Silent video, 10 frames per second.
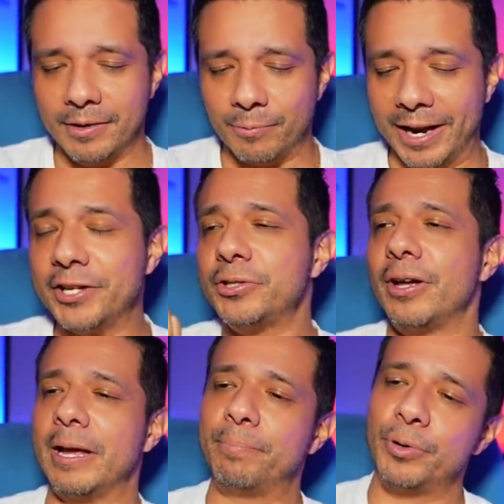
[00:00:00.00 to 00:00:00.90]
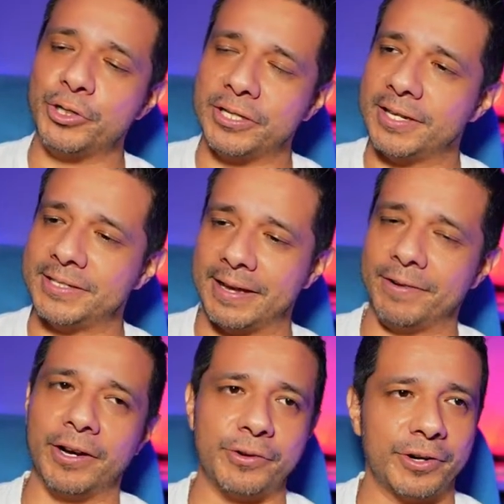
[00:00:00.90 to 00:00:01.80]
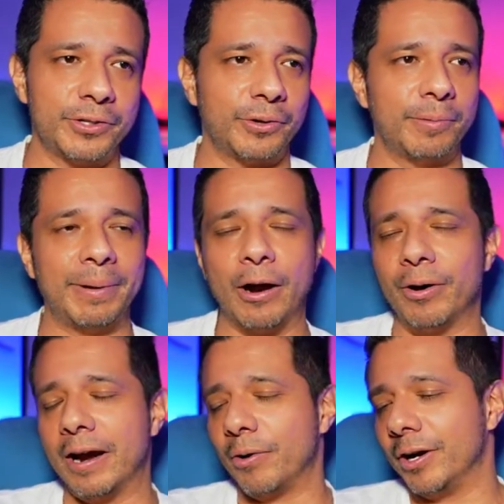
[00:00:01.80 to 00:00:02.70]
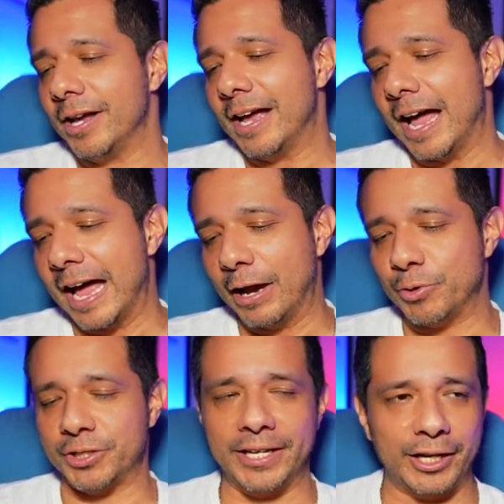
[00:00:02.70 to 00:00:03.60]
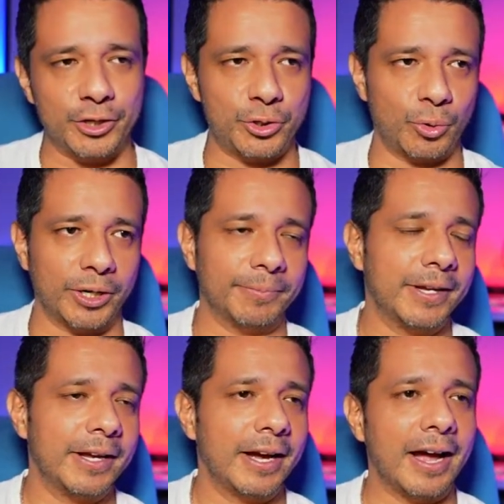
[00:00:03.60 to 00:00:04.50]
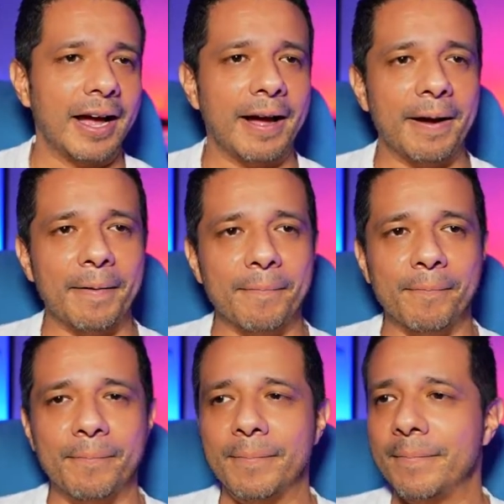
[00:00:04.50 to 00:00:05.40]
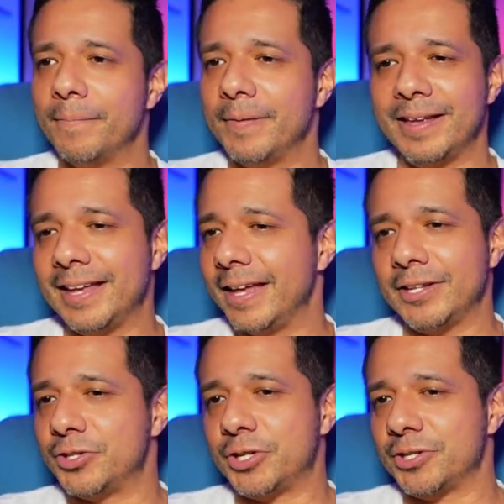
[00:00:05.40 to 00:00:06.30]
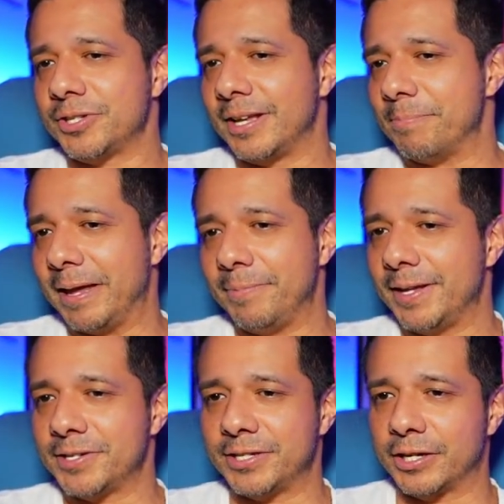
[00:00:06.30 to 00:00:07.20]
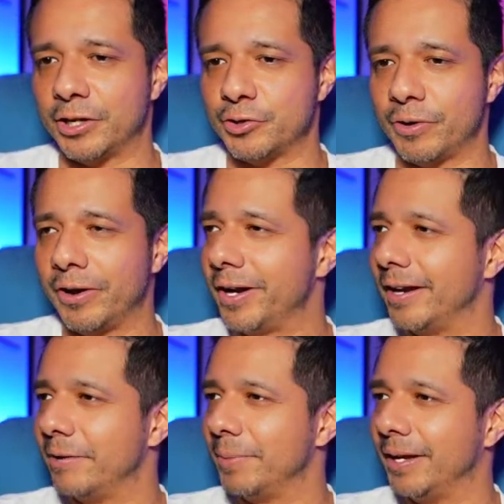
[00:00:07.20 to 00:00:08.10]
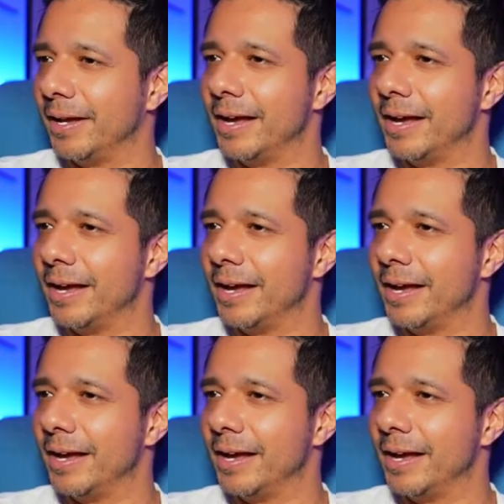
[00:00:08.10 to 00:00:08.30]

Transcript: When I saw that push to the 700 during power hour, I was thinking short. Um, it's just maybe it's the contrarian in me.